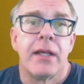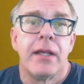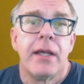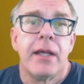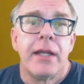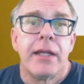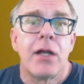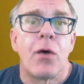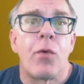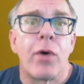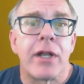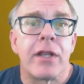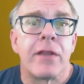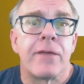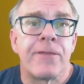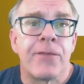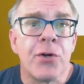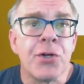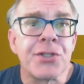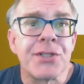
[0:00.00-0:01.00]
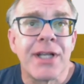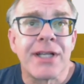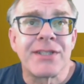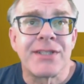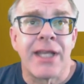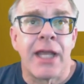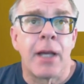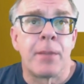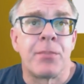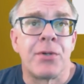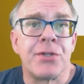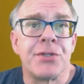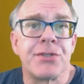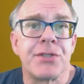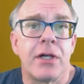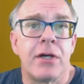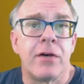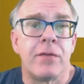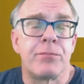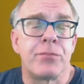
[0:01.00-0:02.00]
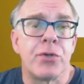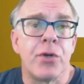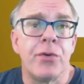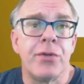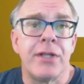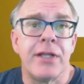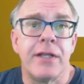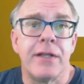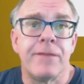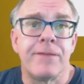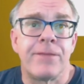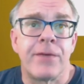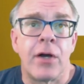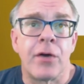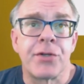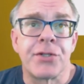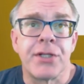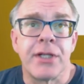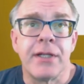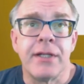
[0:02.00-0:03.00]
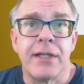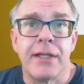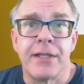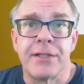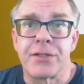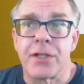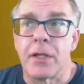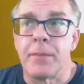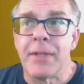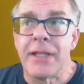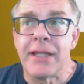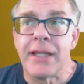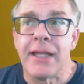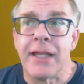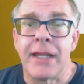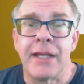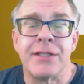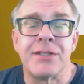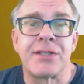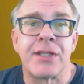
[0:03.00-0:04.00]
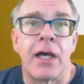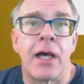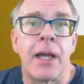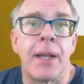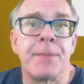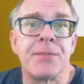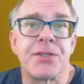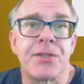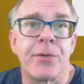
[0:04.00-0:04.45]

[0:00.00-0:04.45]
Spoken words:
Now, one of the first examples of protein function is going to be the enzymes,